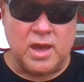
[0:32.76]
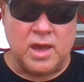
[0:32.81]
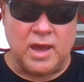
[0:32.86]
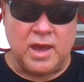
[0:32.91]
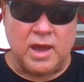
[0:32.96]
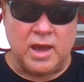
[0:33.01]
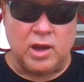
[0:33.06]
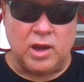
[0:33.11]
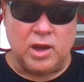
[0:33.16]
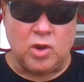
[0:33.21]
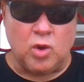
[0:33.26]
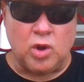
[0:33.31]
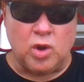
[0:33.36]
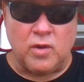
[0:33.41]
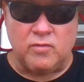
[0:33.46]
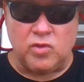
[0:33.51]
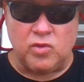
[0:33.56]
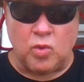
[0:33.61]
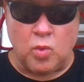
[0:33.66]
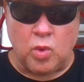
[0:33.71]
and all
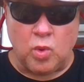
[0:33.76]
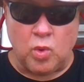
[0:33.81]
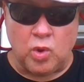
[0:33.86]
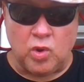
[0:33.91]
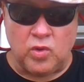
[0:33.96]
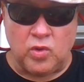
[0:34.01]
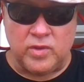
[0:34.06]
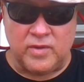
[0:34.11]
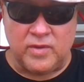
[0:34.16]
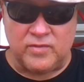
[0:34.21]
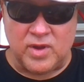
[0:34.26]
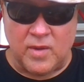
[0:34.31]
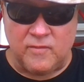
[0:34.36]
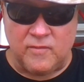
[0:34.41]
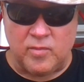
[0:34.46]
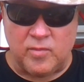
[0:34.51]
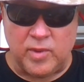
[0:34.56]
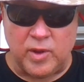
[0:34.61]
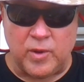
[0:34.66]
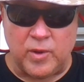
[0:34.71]
over the world that have come
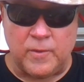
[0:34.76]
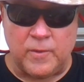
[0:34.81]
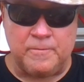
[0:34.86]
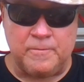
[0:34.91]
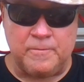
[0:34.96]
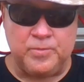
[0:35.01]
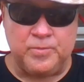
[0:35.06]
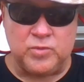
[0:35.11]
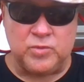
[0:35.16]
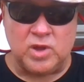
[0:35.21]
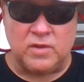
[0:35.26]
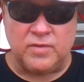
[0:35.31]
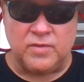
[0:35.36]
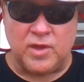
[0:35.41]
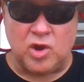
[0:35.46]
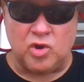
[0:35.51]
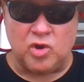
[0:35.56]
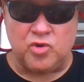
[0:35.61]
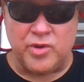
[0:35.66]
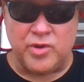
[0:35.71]
from here,
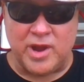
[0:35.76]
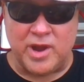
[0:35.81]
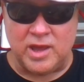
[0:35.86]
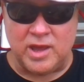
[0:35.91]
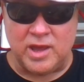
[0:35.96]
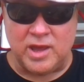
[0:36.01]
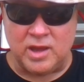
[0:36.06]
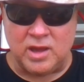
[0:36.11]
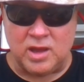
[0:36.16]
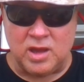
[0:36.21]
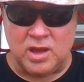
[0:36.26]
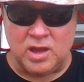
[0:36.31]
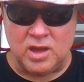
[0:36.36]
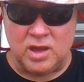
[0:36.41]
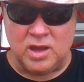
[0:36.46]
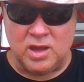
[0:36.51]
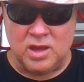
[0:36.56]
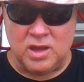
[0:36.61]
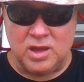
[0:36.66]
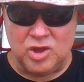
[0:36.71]
that are creating
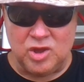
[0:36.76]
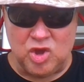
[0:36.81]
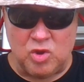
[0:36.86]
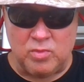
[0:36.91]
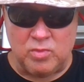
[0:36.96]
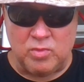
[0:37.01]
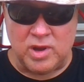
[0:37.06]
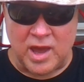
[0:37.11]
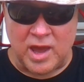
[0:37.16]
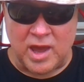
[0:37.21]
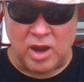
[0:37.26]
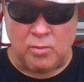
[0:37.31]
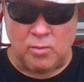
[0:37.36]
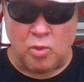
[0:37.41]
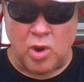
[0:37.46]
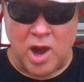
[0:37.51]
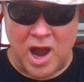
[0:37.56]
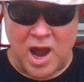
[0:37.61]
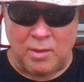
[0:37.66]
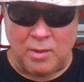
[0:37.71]

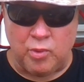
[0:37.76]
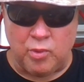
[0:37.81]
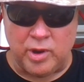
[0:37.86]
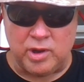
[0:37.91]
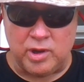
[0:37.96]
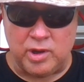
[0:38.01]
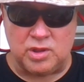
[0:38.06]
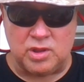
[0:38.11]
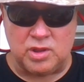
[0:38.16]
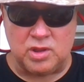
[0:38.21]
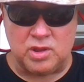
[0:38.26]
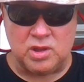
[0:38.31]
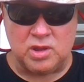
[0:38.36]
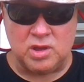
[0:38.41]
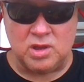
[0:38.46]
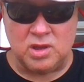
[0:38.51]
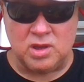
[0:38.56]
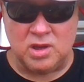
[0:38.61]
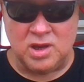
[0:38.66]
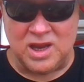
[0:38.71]
human-animal hybrids,
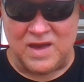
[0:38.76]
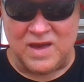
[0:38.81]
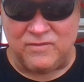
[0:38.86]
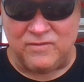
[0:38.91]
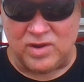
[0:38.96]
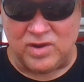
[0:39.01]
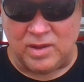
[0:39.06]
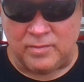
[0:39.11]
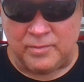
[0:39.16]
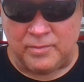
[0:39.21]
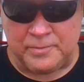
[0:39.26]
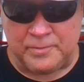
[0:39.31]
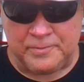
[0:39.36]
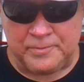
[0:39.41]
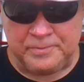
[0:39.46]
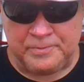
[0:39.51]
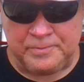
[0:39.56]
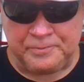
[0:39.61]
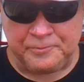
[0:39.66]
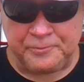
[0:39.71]
Nephilim
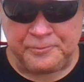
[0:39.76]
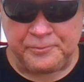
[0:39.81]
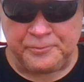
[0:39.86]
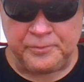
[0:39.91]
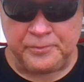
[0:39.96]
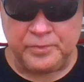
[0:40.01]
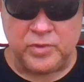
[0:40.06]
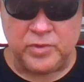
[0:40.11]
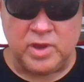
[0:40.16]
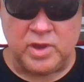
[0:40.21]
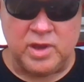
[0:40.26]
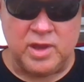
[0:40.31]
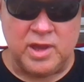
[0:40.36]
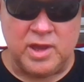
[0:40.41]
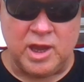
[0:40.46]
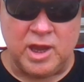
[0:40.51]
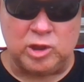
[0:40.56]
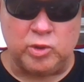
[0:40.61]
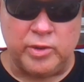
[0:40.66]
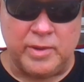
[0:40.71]

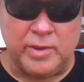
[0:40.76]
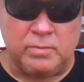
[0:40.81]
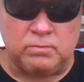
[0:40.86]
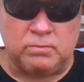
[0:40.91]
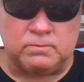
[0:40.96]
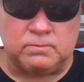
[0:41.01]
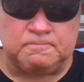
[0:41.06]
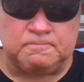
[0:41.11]
included.